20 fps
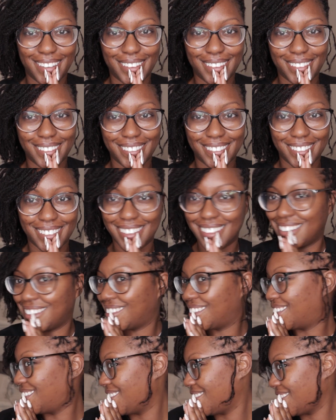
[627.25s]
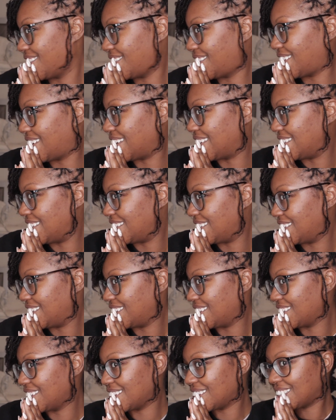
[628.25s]
Oh, I did
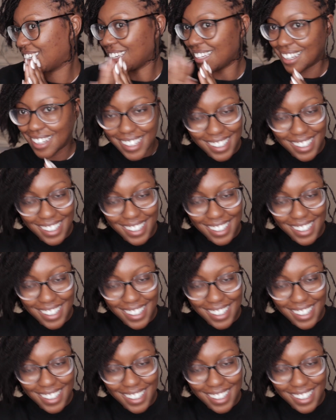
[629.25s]
it.